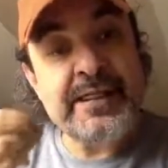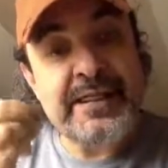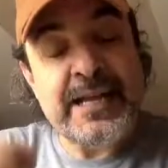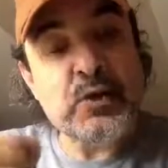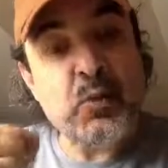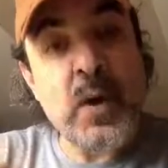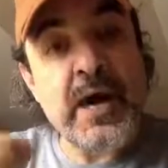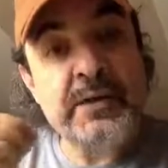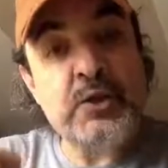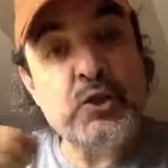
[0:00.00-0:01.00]
That's
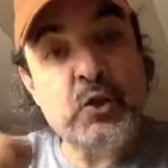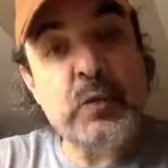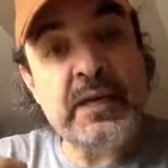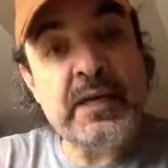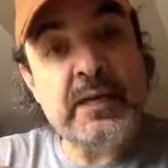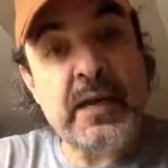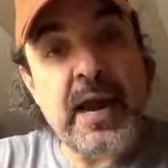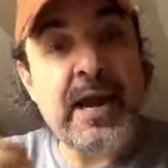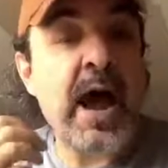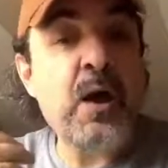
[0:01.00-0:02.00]
why they're doing it.
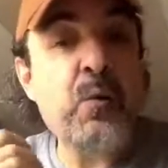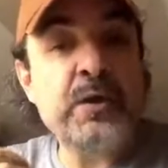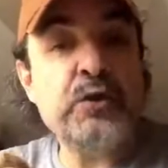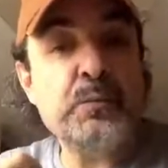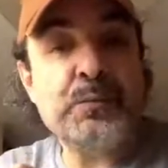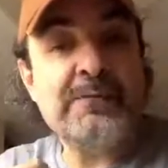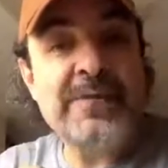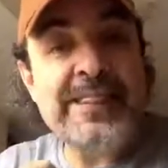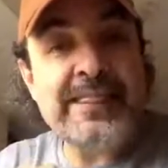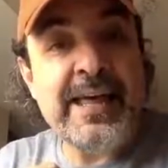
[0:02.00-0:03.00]
And I want to
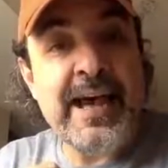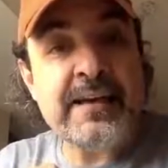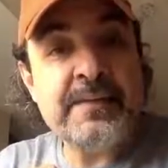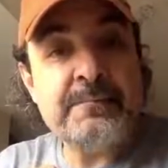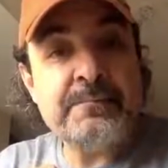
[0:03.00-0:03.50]
prevent that.